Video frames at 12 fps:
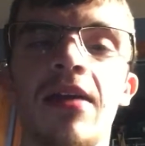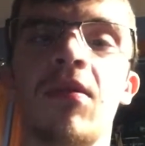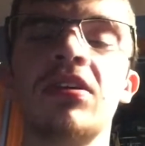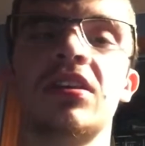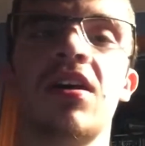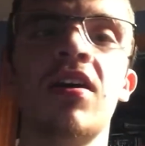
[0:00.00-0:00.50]

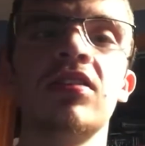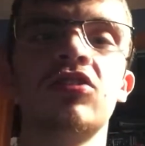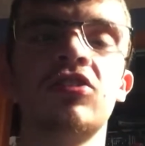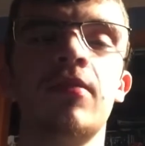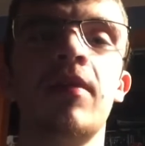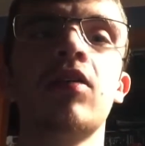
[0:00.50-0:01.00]
wasn't on
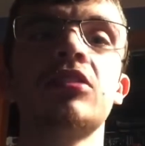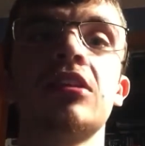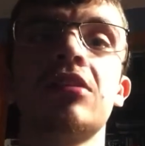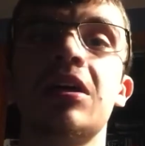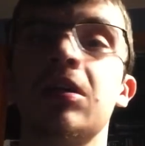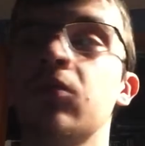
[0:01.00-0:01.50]
Gmail because I
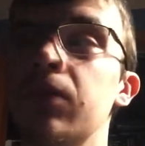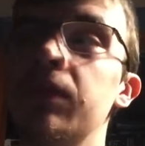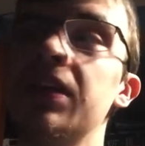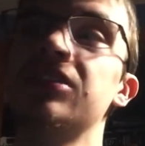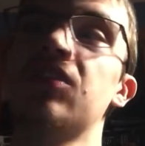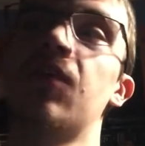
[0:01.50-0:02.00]
thought it would
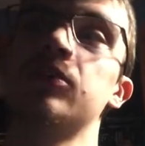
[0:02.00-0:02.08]
be. So